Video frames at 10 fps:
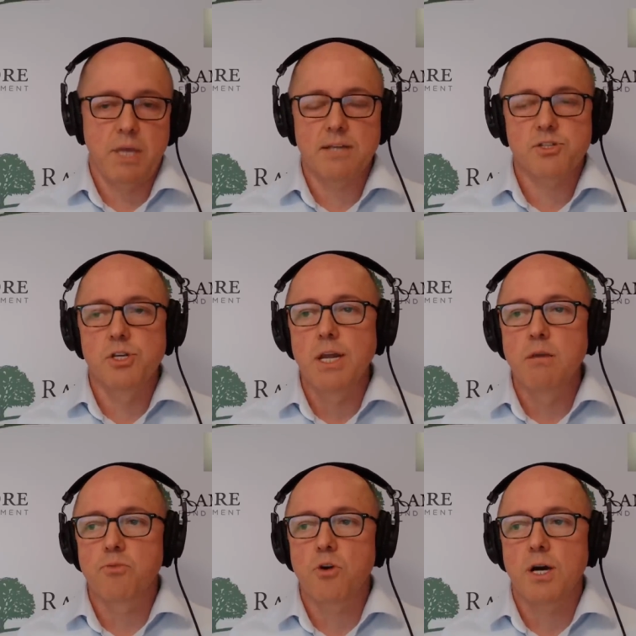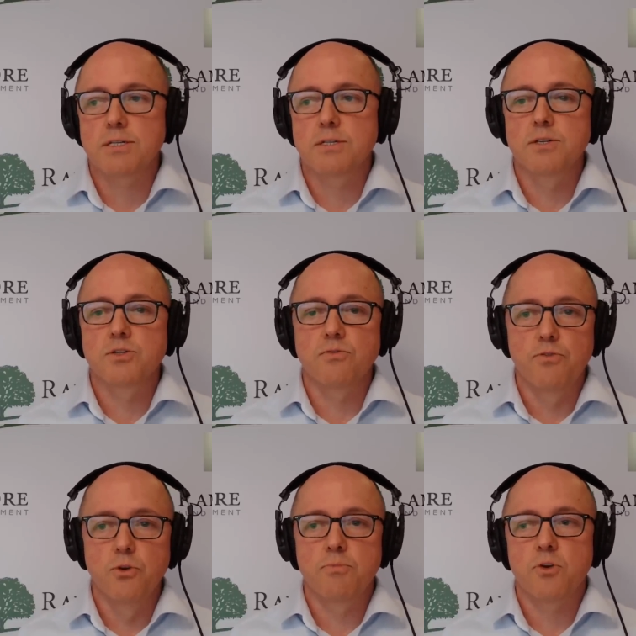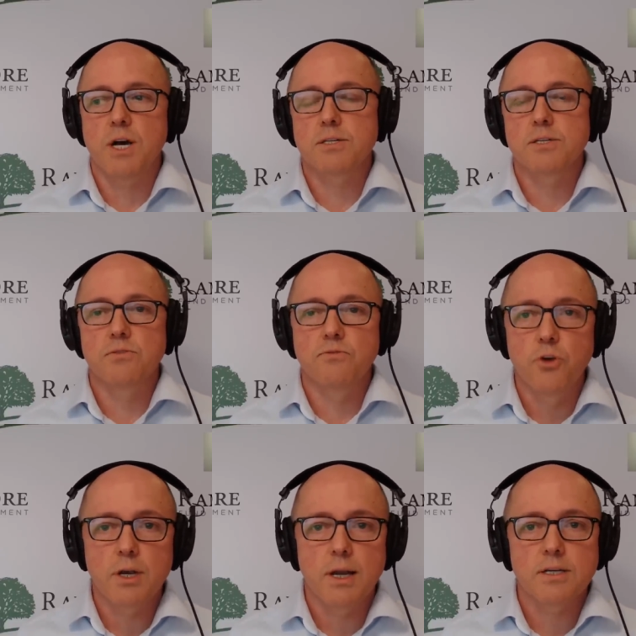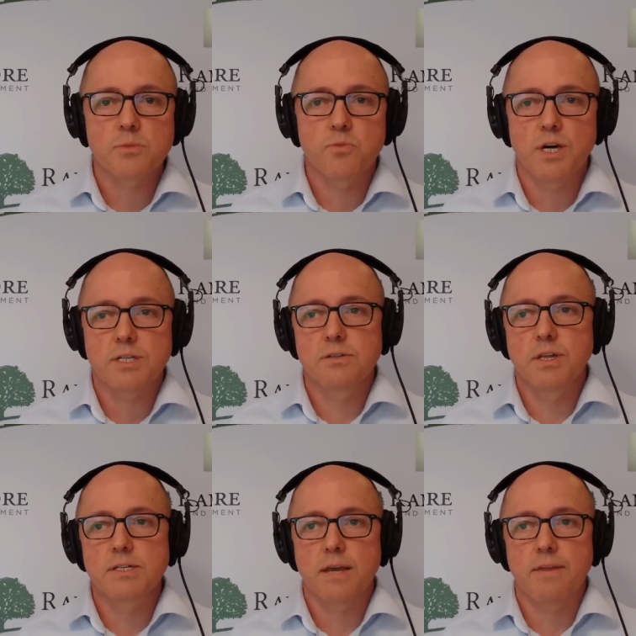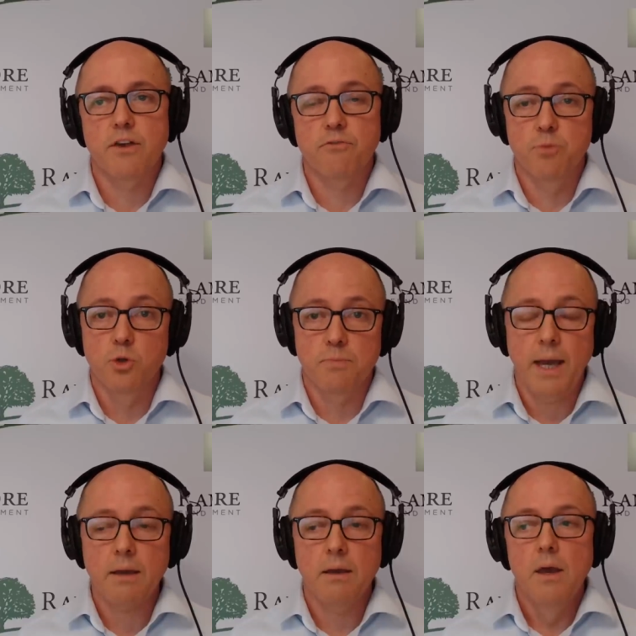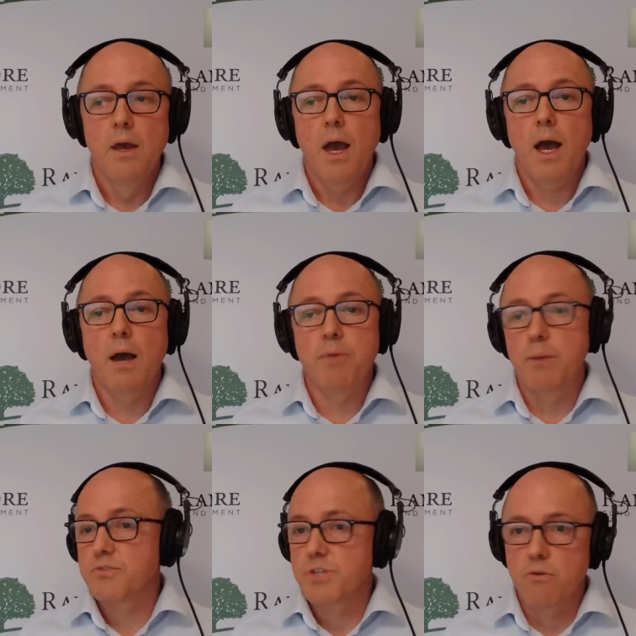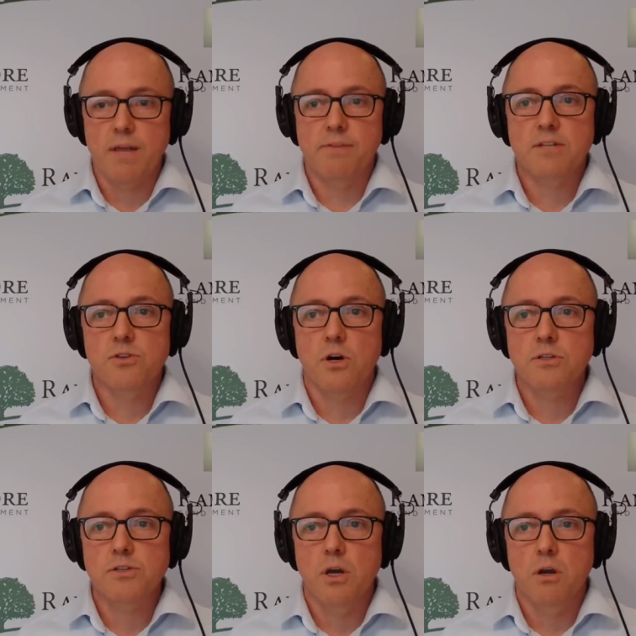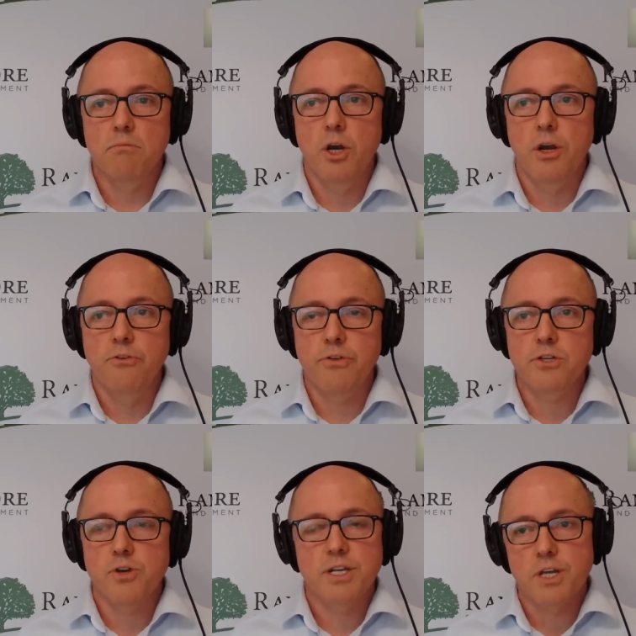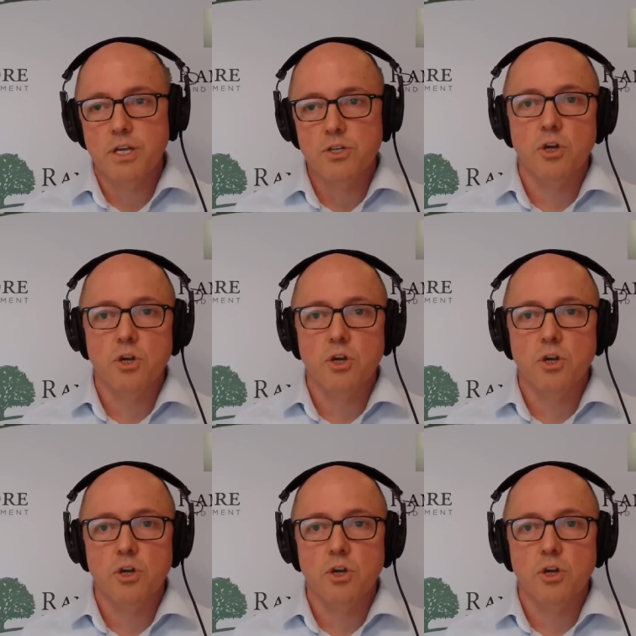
gasoline prices and food prices and fertilizer prices, and things like that have pulled back. Uh, people have said, right, that's the answer. You know, interest rates are going to